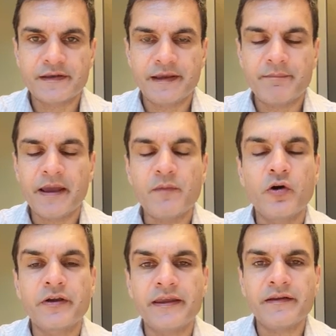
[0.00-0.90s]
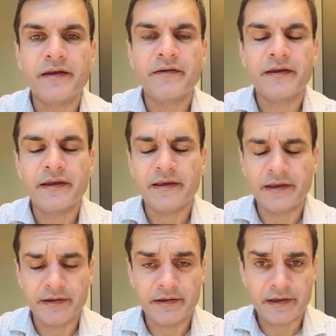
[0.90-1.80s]
It may work in
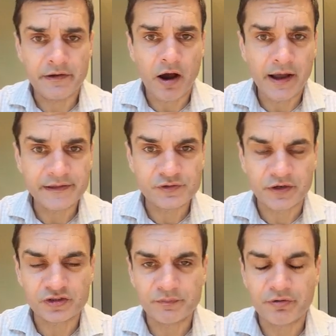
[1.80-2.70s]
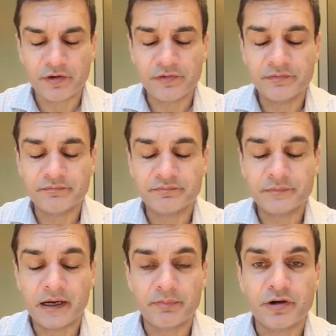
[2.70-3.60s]
a highly structured
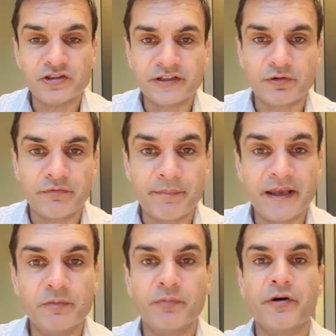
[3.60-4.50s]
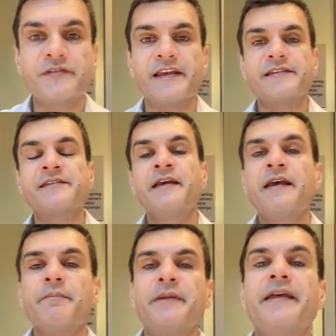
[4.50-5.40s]
project or a repeatable process,
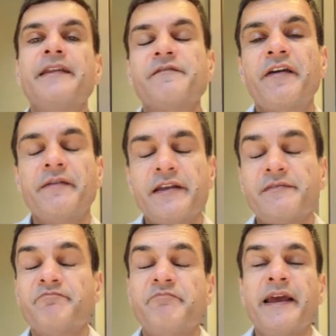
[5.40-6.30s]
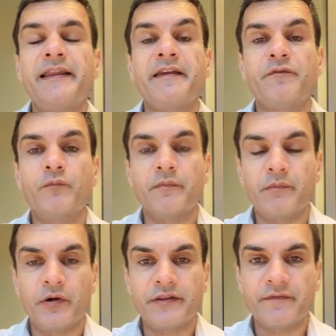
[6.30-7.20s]
but then it's barely even
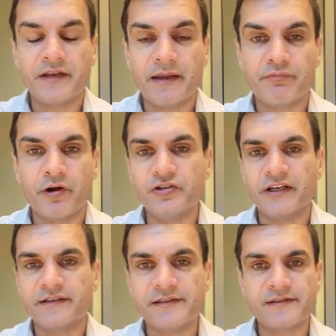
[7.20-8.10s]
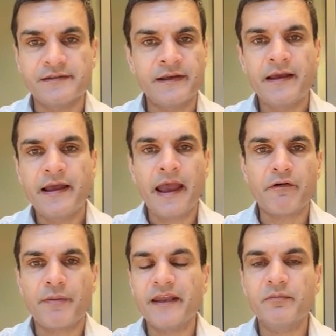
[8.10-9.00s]
worthy of the name project. It's a
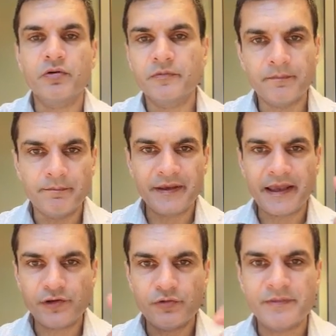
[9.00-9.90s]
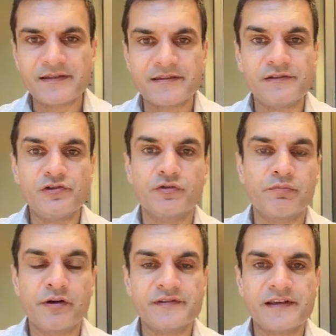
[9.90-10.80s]
repeatable BAU, business as usual
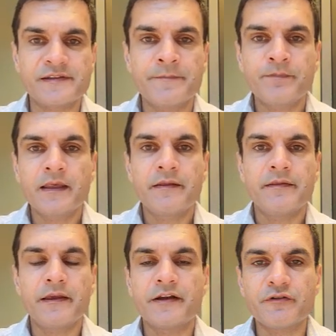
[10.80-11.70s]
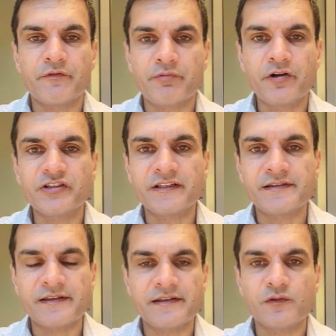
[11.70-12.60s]
process. The idea of a project
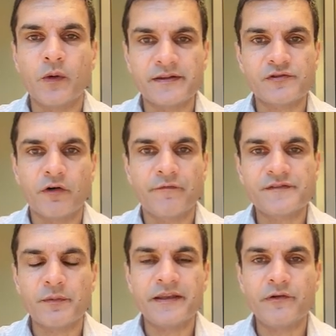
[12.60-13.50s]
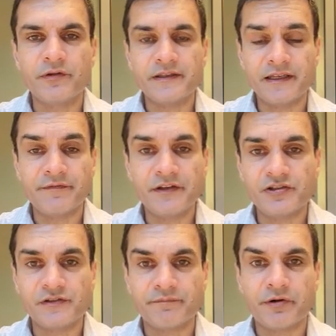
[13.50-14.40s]
is it's a once-off. So when you look at the
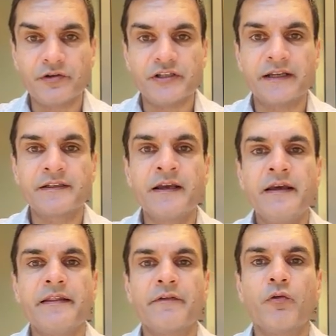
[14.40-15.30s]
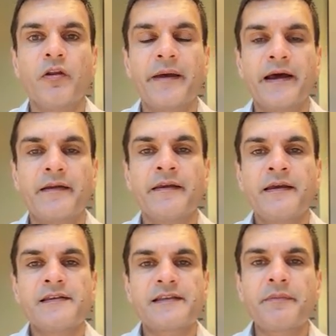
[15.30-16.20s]
definitions of project, they're all about
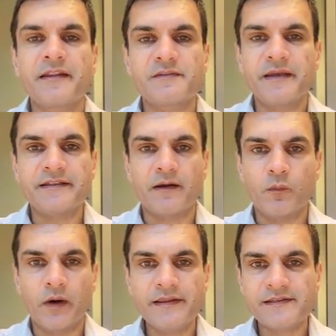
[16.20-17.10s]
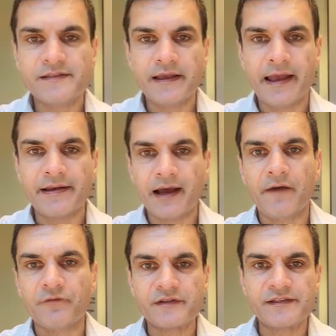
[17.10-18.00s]
something that's being done once, and
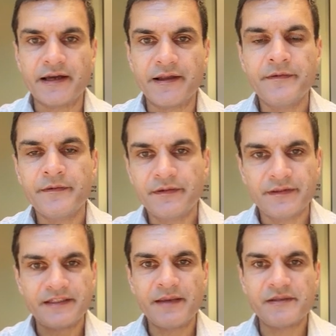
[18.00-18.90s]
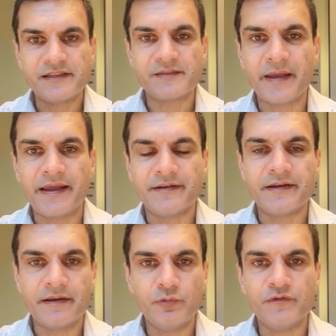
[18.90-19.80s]
after it's done, the team is disbanded
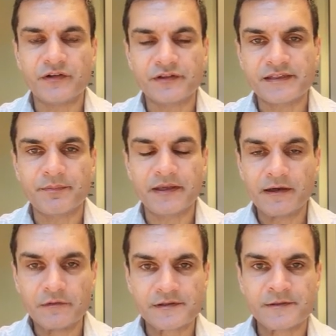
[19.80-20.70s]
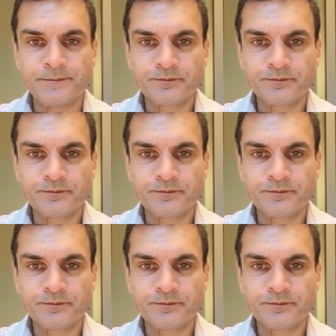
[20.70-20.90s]
and moves on to something else.